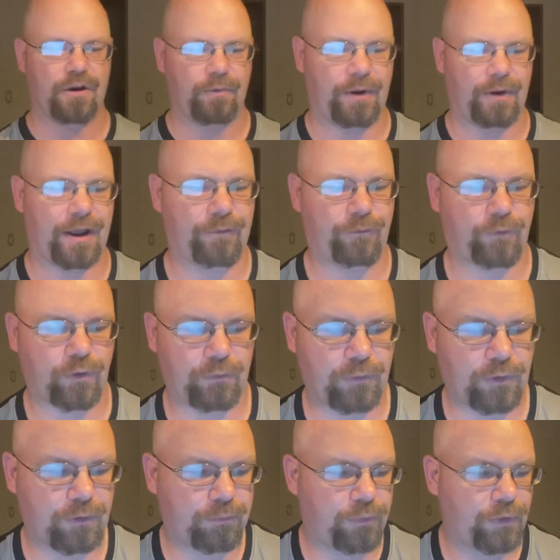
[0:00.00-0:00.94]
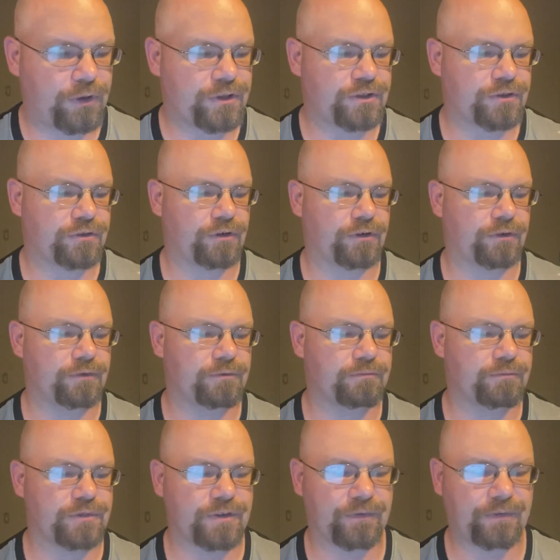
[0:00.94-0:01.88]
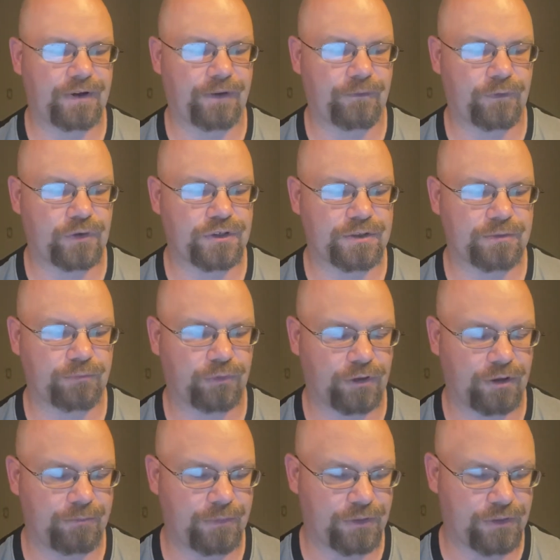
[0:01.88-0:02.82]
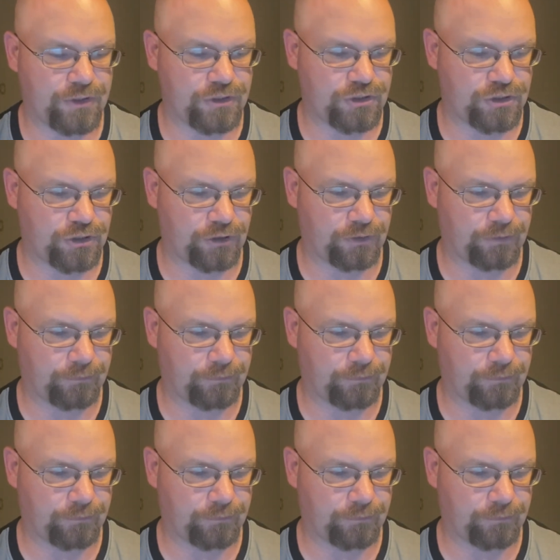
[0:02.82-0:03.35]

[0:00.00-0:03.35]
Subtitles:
We had 4 more points in terms of diverse employment this year.